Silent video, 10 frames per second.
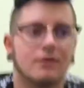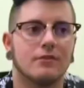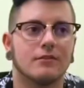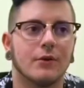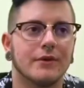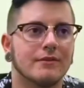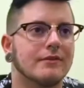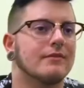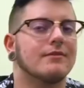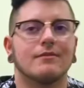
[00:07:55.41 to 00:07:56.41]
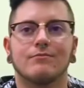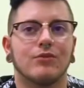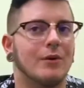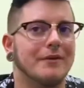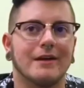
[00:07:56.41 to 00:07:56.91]
So it's
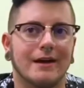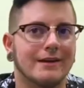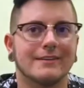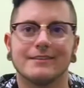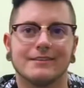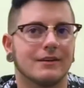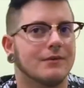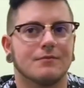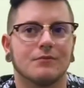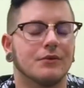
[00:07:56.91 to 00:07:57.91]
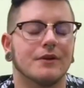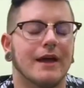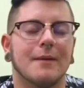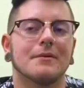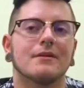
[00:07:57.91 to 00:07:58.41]
probably not, it wouldn't
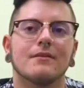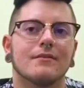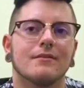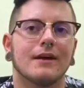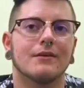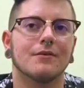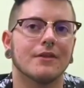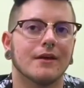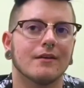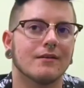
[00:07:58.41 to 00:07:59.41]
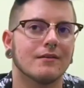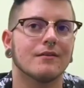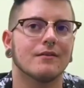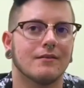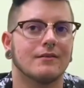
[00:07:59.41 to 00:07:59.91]
happen, I don't think.
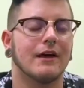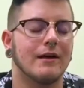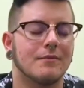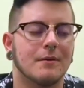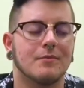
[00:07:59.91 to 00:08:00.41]
I'd be